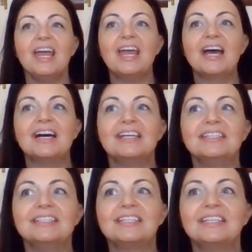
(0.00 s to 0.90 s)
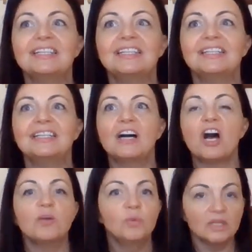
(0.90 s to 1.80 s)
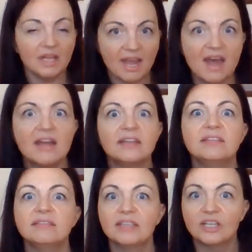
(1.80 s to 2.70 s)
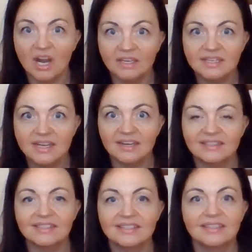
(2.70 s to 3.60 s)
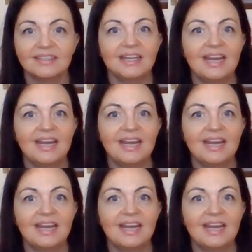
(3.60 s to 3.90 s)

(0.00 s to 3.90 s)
and I will add the context.